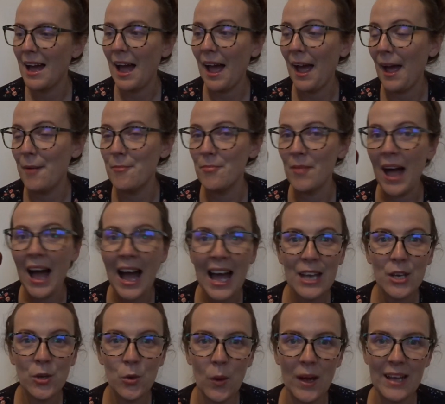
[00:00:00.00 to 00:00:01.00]

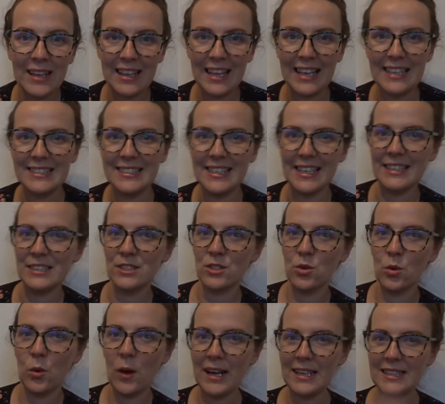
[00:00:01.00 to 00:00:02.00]
I quite liked it. It's
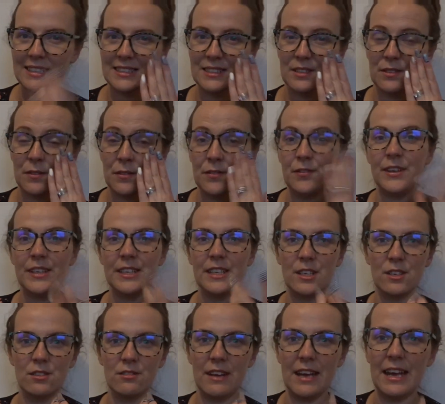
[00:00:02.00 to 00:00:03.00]
quite
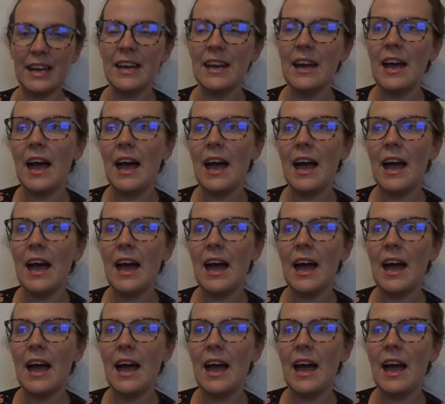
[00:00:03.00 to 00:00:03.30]
vinegary,